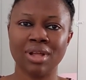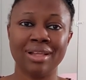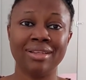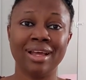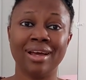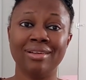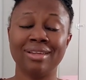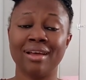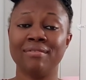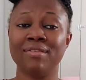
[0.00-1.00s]
And there
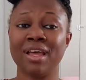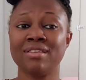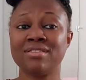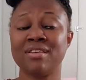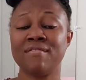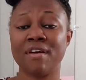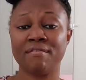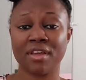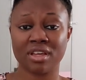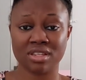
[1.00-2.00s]
are several
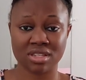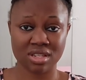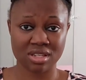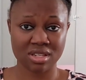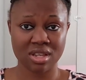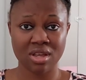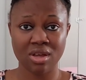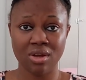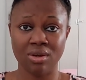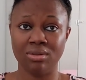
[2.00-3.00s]
vacancies
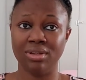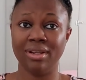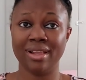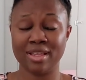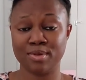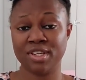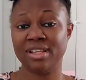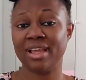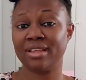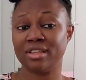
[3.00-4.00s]
on, like, especially
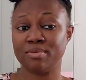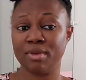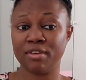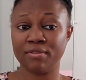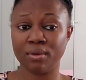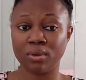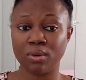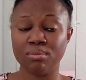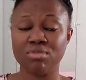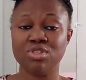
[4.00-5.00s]
like these big four
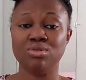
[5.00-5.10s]
companies.